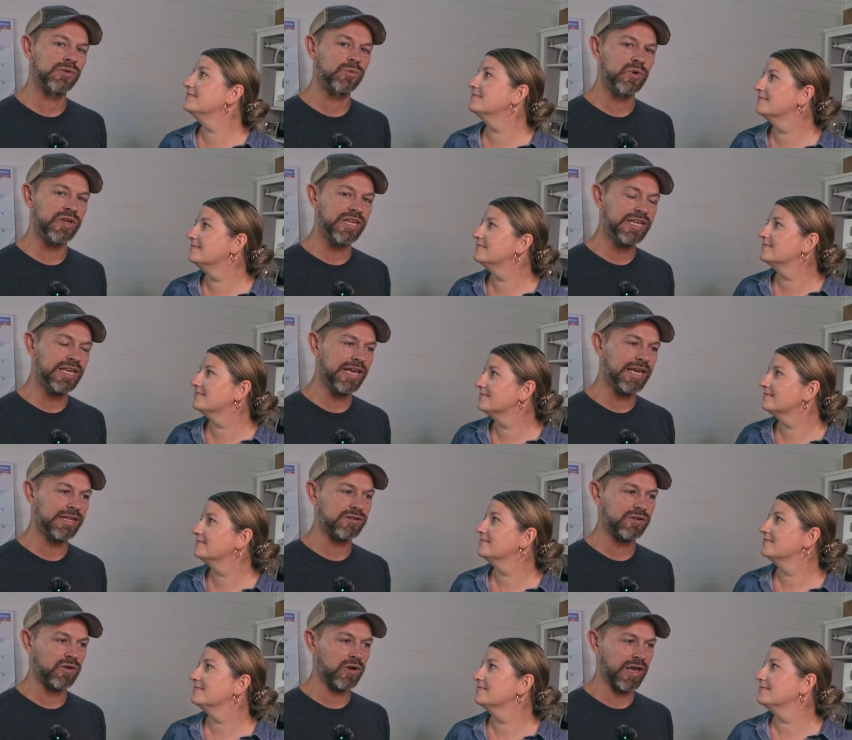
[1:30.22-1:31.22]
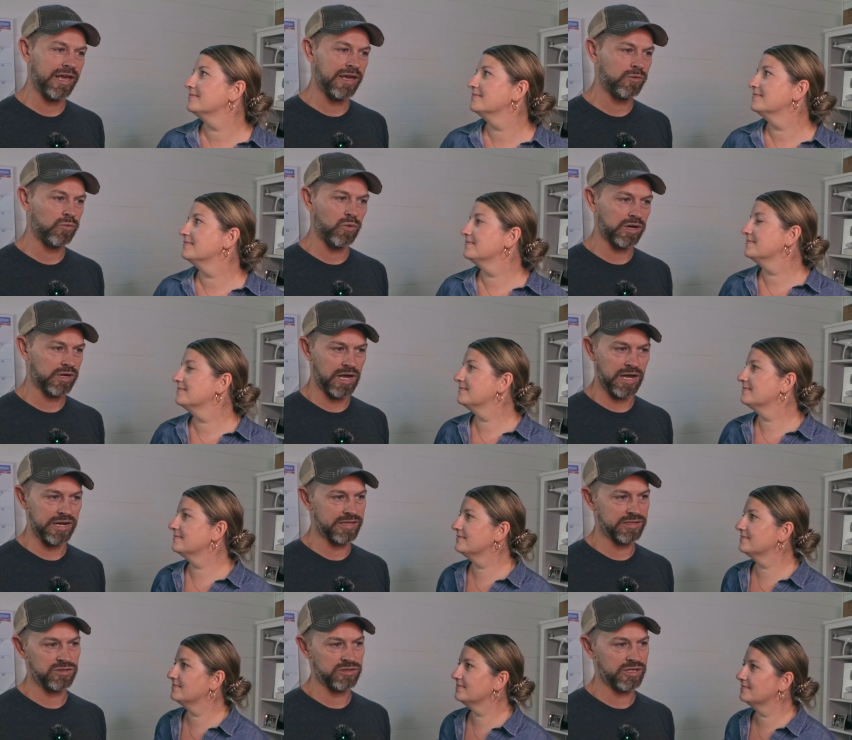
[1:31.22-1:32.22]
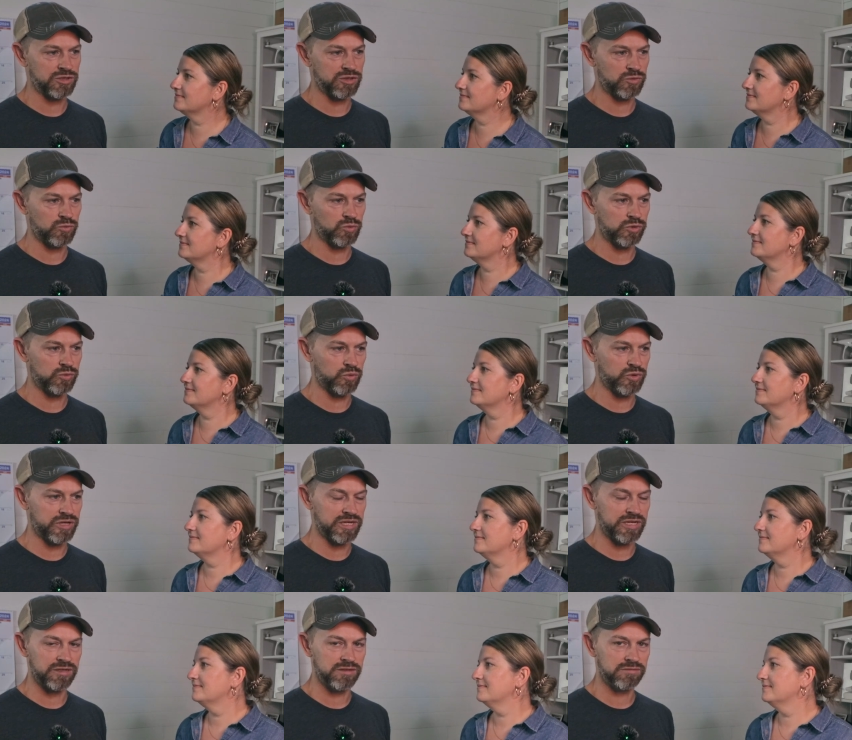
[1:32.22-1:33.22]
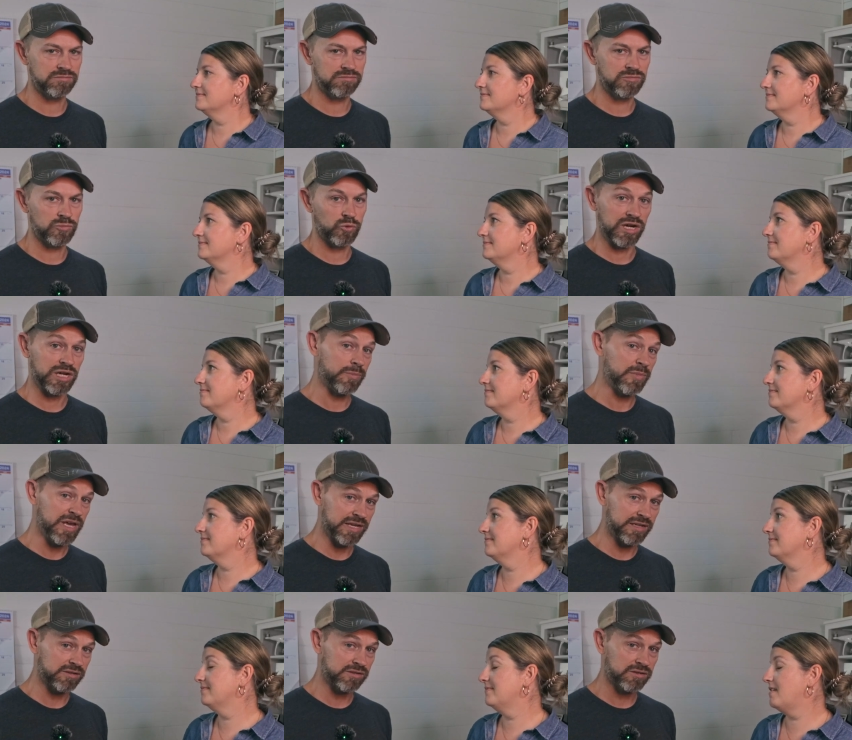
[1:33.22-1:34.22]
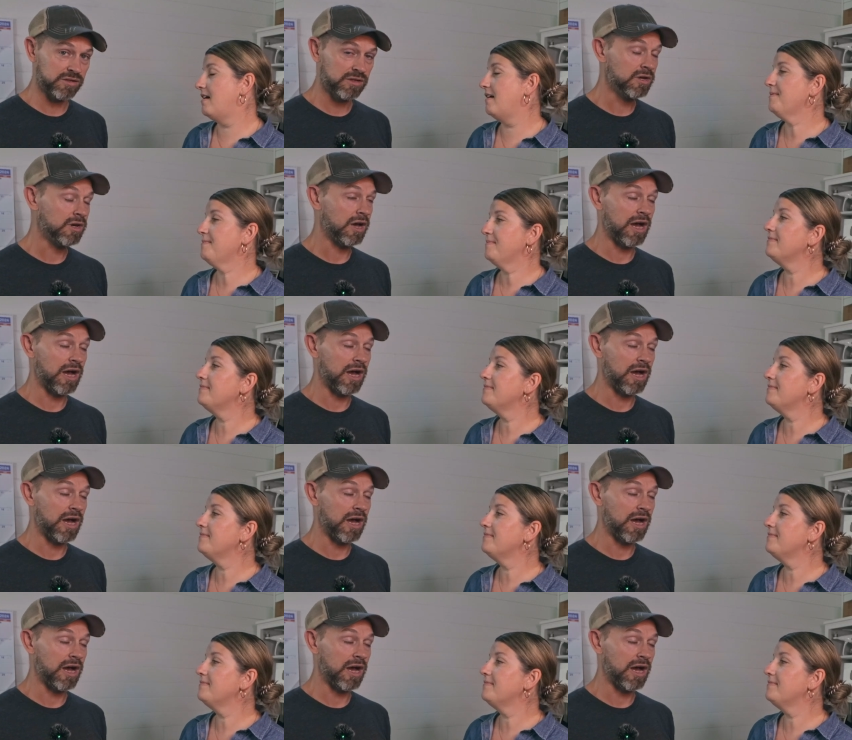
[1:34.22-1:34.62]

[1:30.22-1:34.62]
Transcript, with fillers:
Speaker 1: mm. did we get, and what kind of insulation would we recommend yeah.